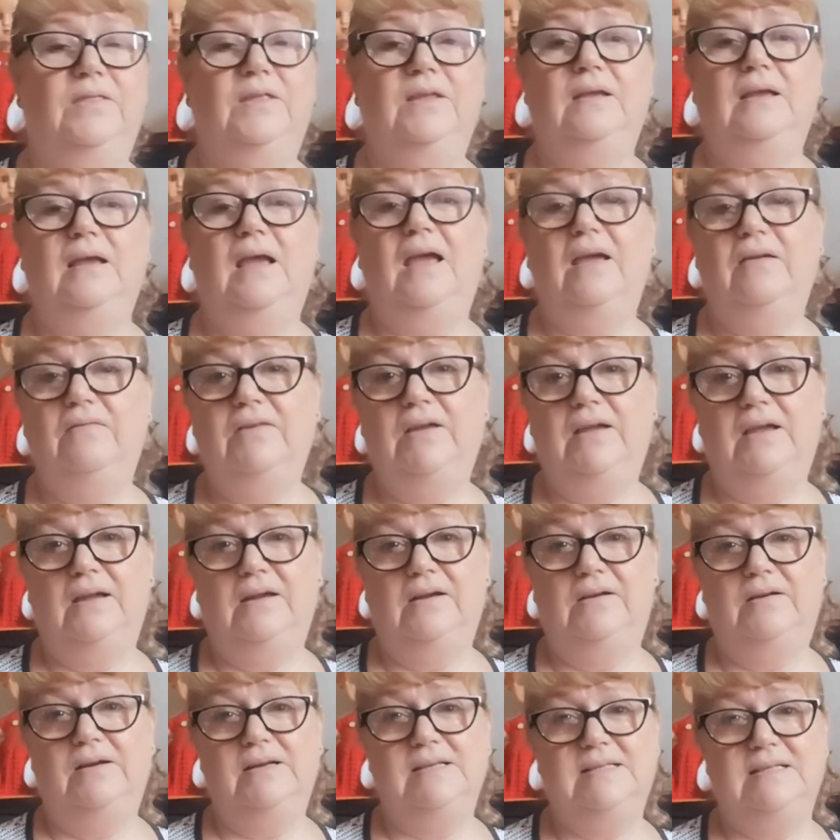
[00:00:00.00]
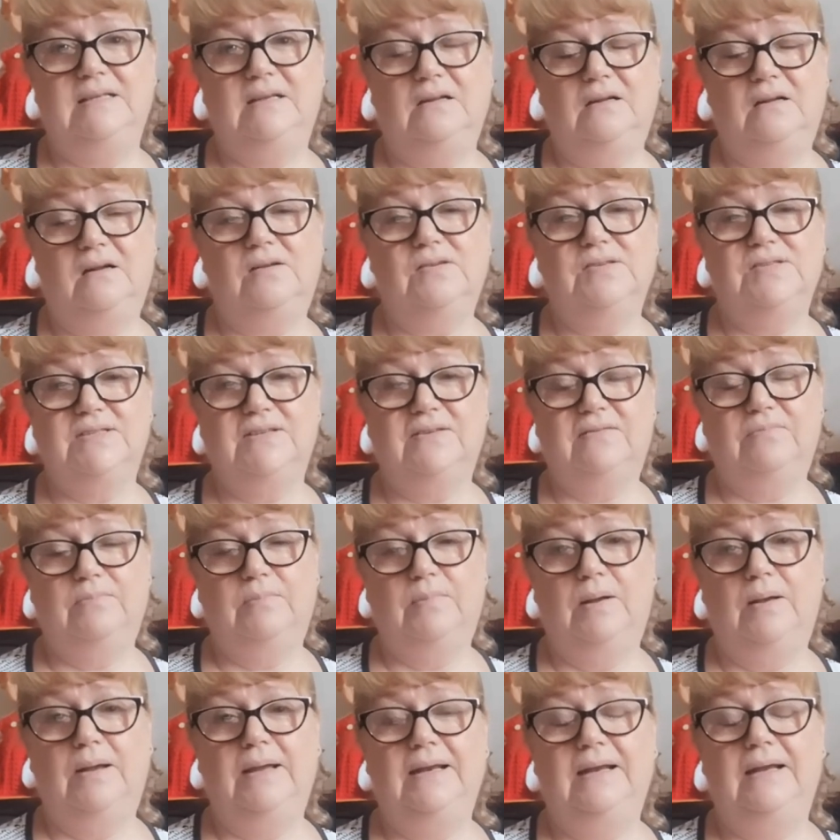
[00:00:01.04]
the ever-increasing costs of
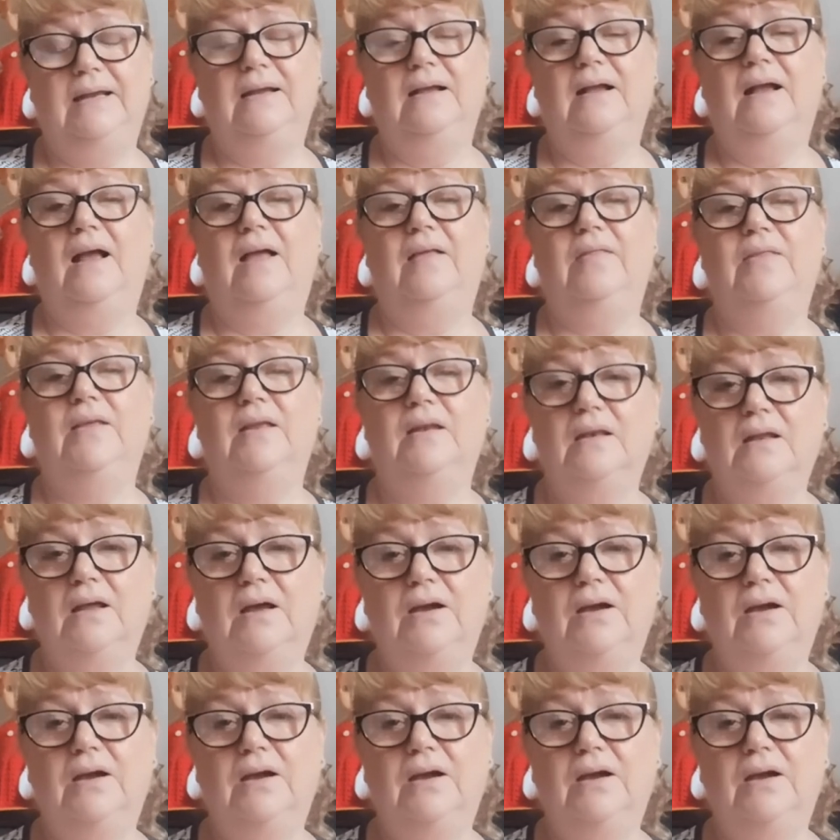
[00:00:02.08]
mining, and the